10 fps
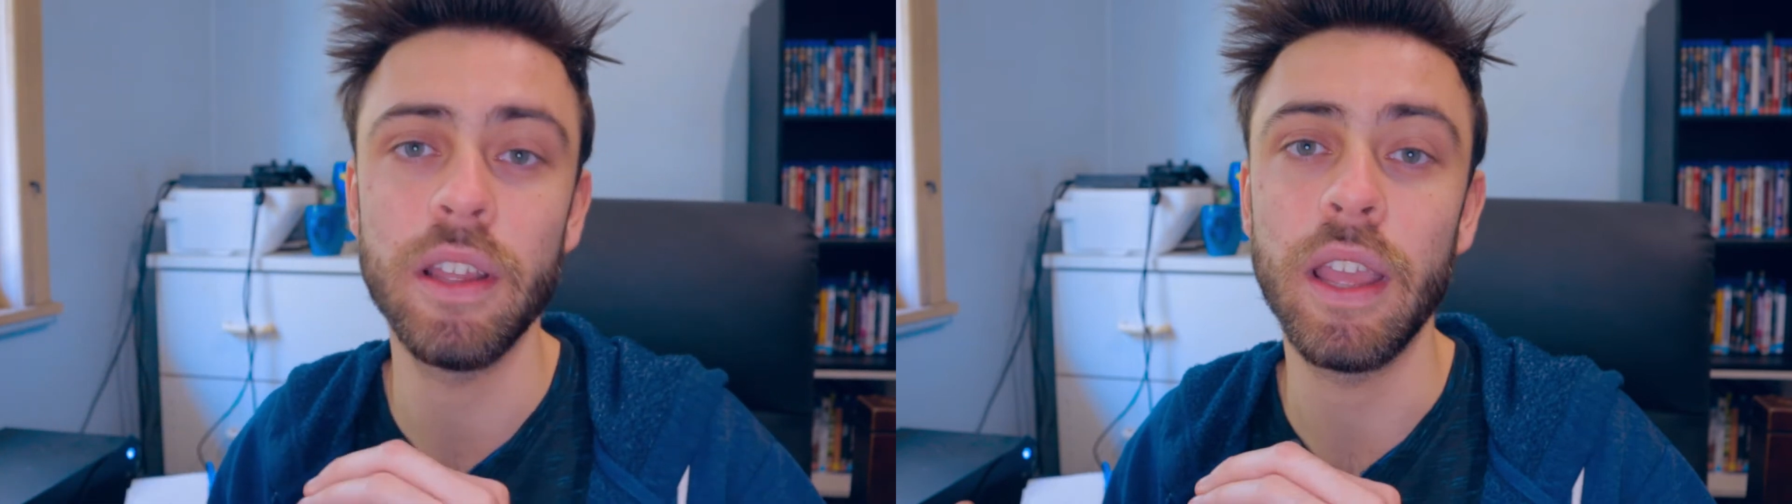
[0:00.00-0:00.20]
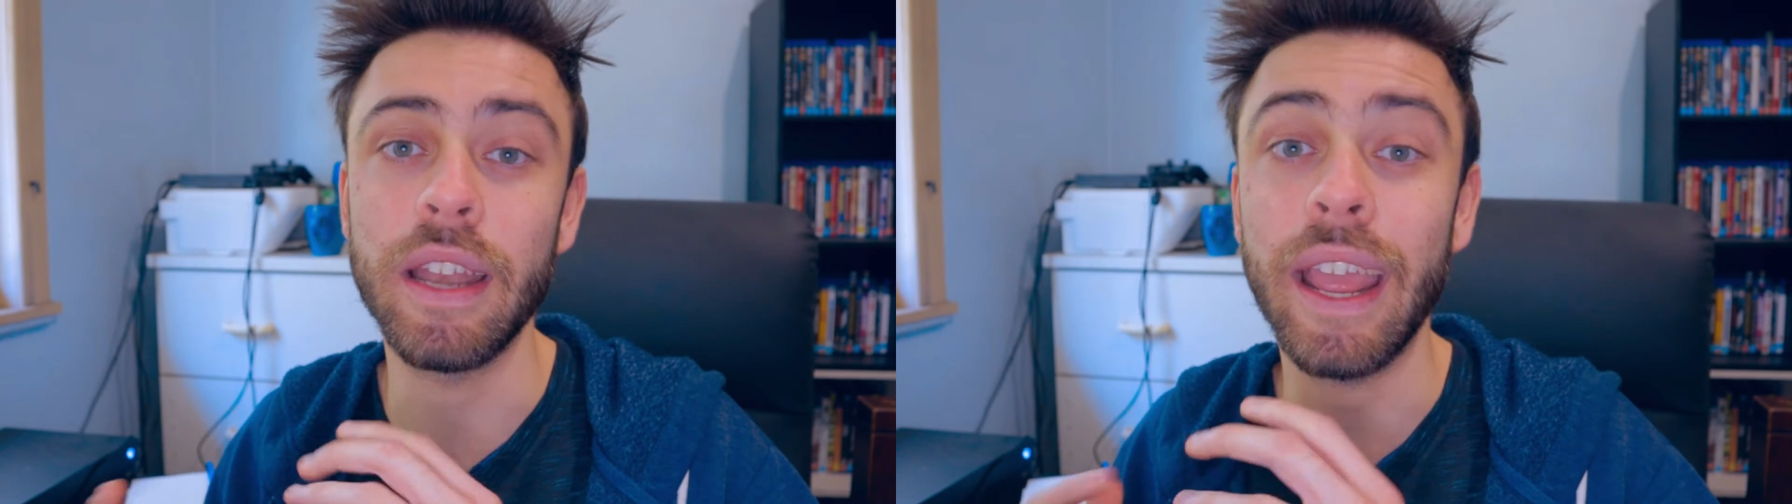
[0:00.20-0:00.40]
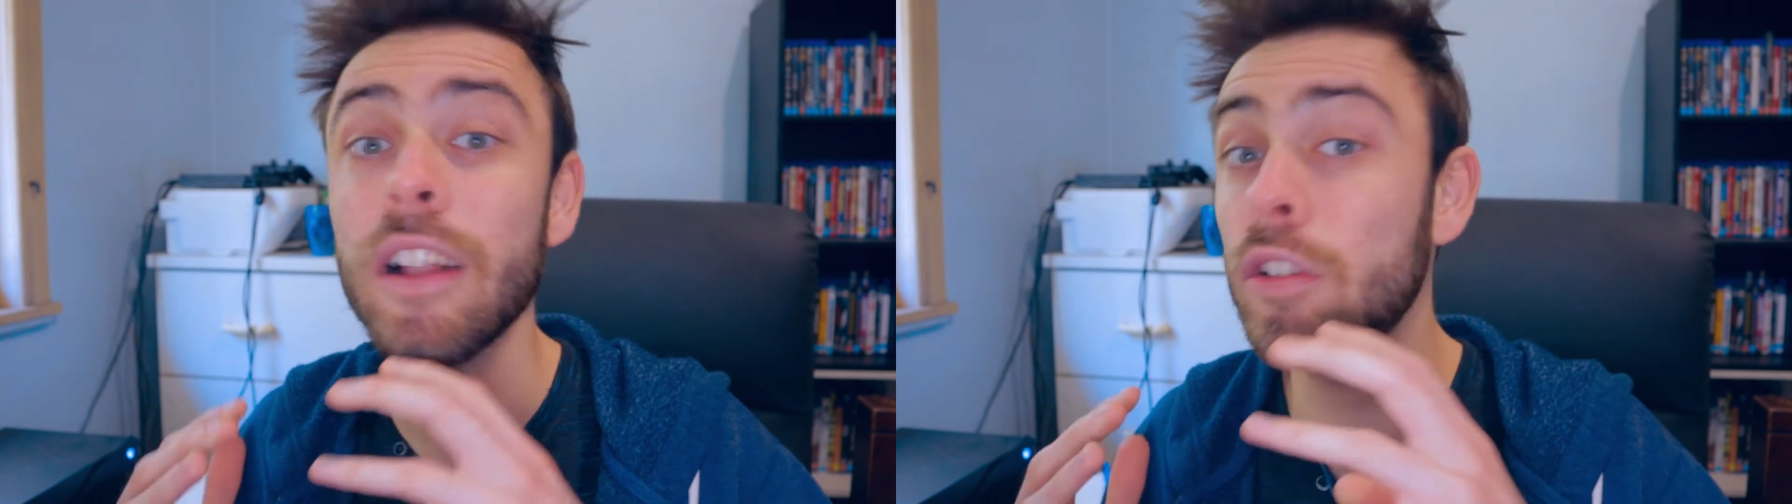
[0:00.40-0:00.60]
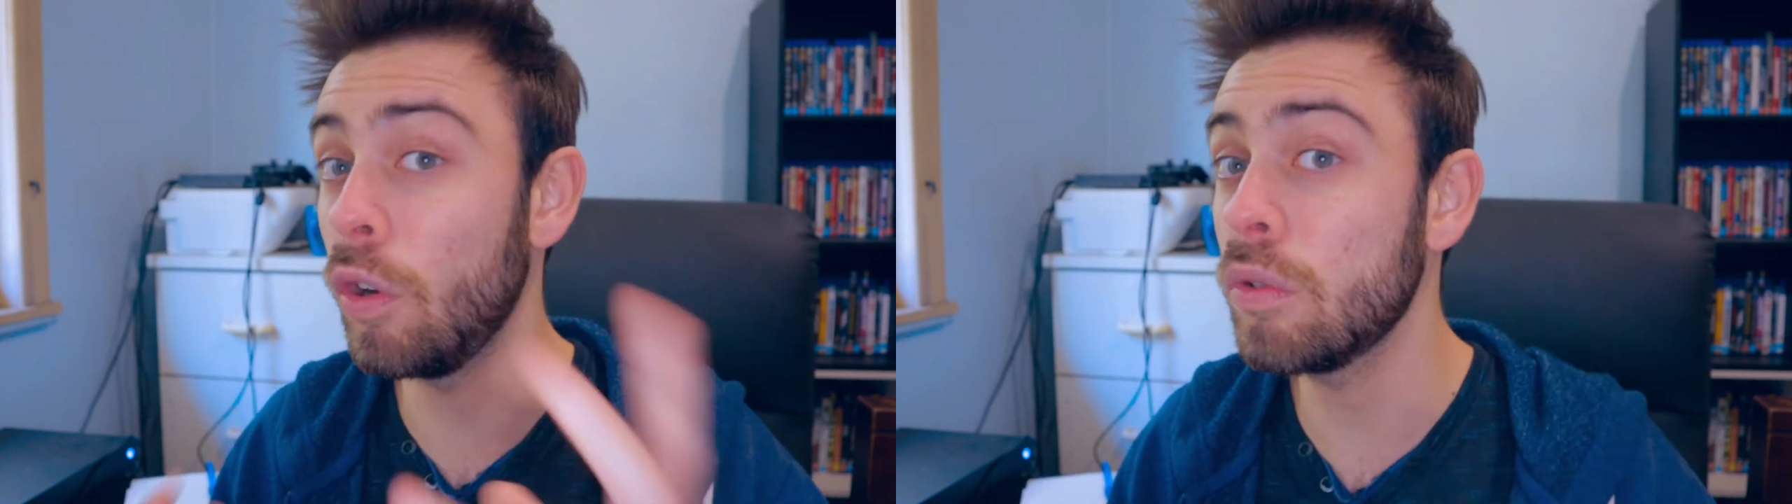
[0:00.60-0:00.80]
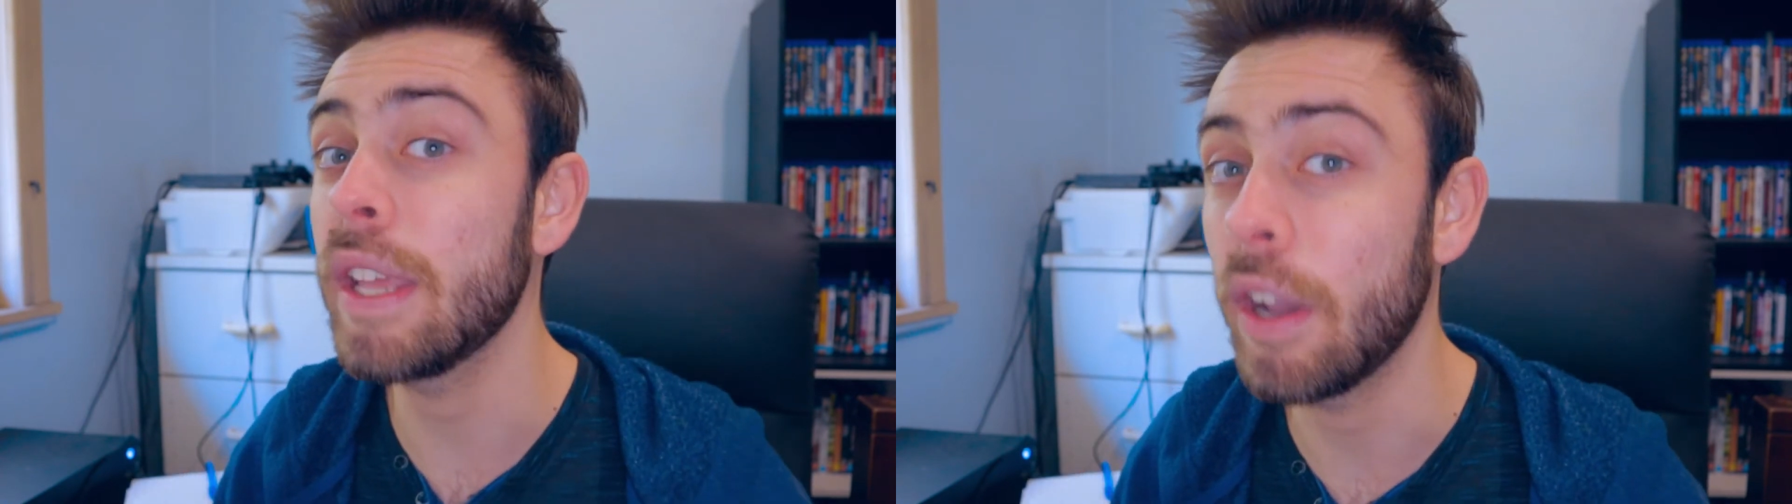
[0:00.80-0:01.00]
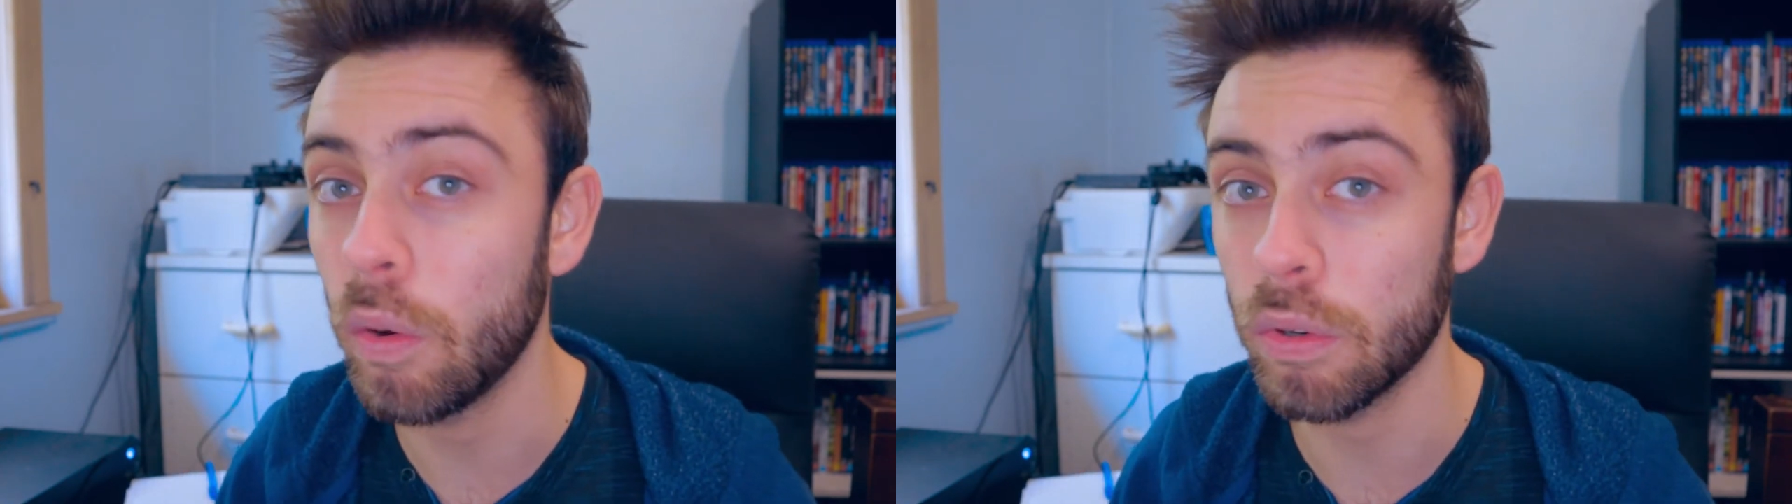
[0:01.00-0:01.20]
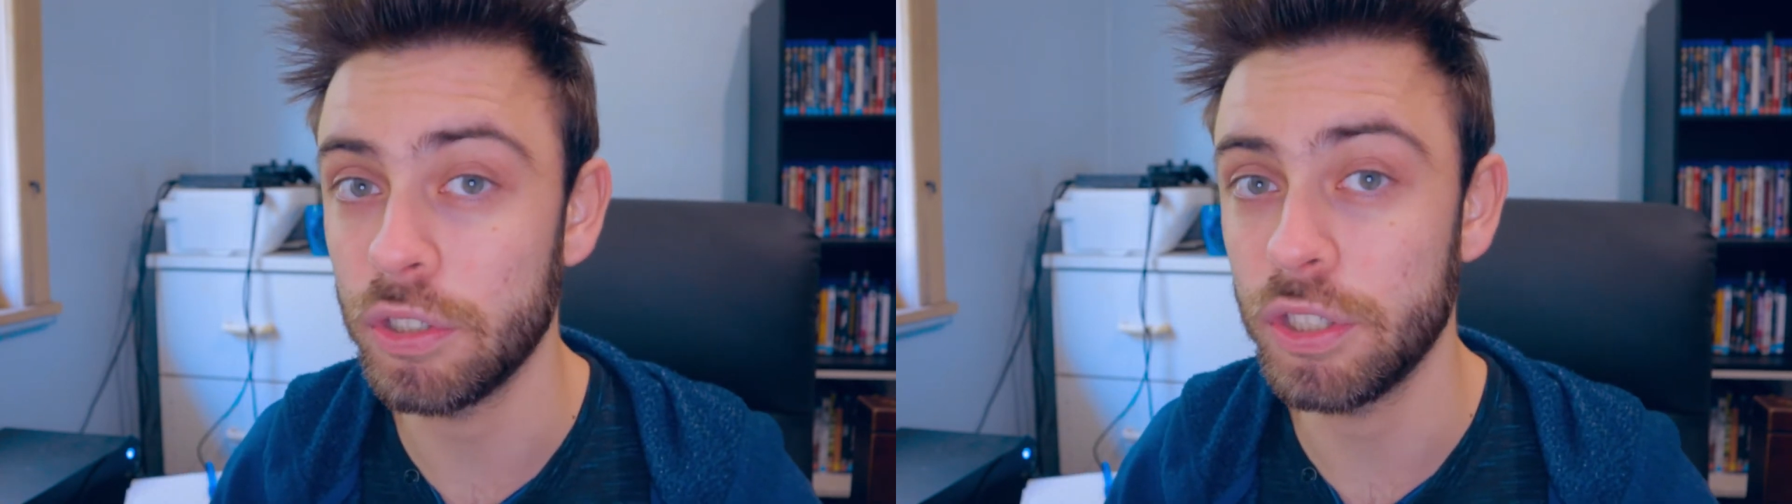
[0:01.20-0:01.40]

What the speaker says: and how long they hold on